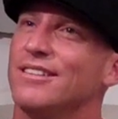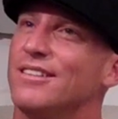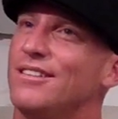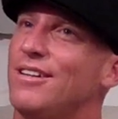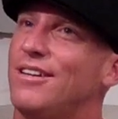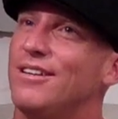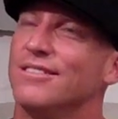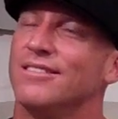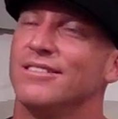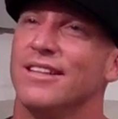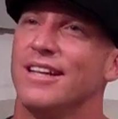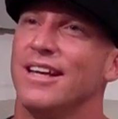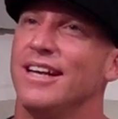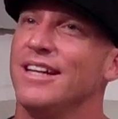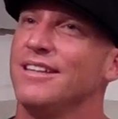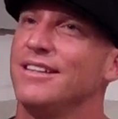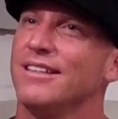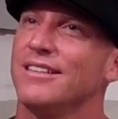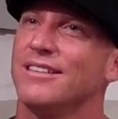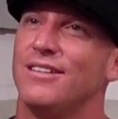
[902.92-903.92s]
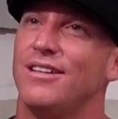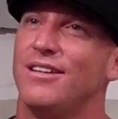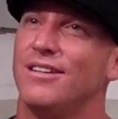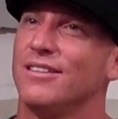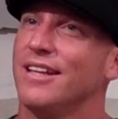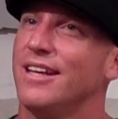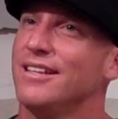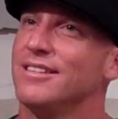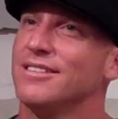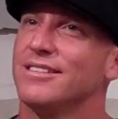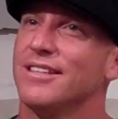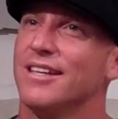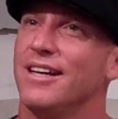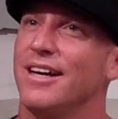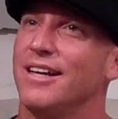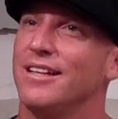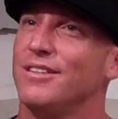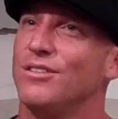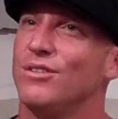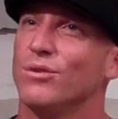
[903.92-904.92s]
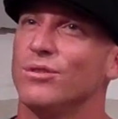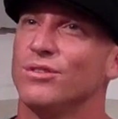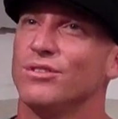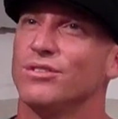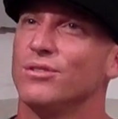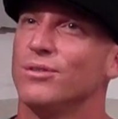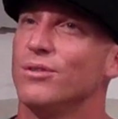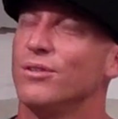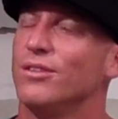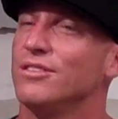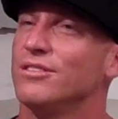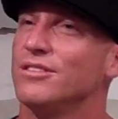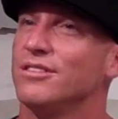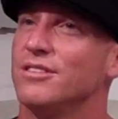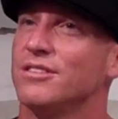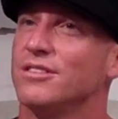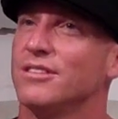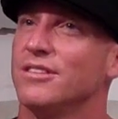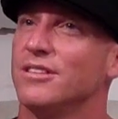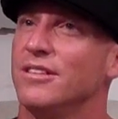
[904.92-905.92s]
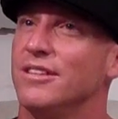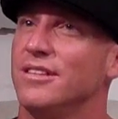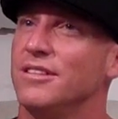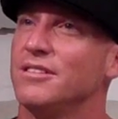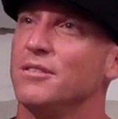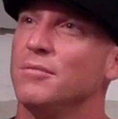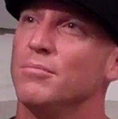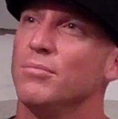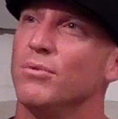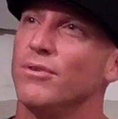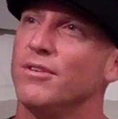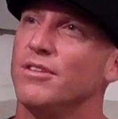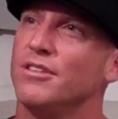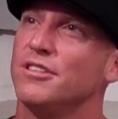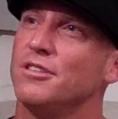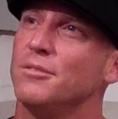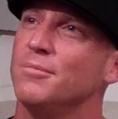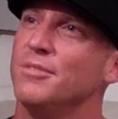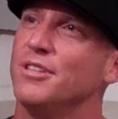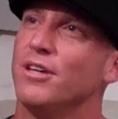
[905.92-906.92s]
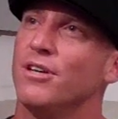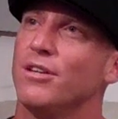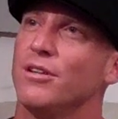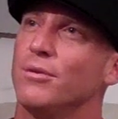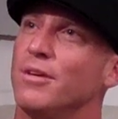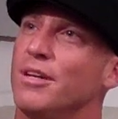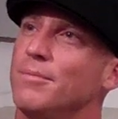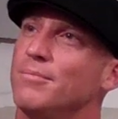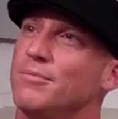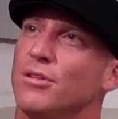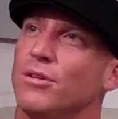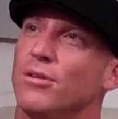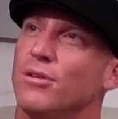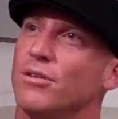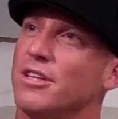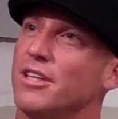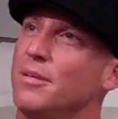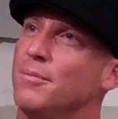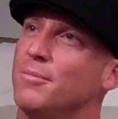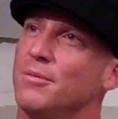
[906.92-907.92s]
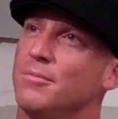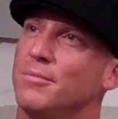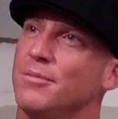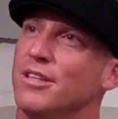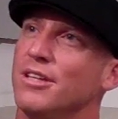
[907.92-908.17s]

along anything along that side, North Shore is just it's important to me, all the way up to Ho'okipa